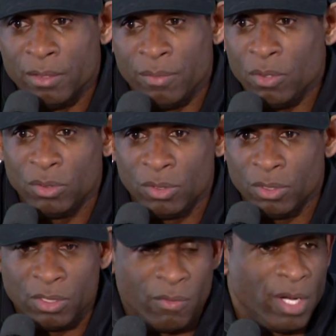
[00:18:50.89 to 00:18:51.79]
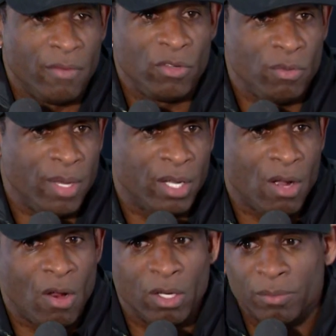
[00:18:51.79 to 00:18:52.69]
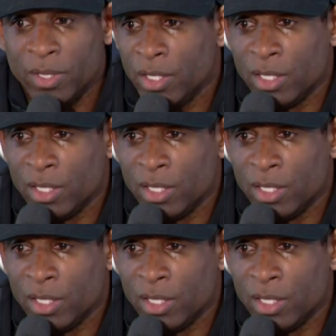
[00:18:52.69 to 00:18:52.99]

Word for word: boosters, or whatever you may call them,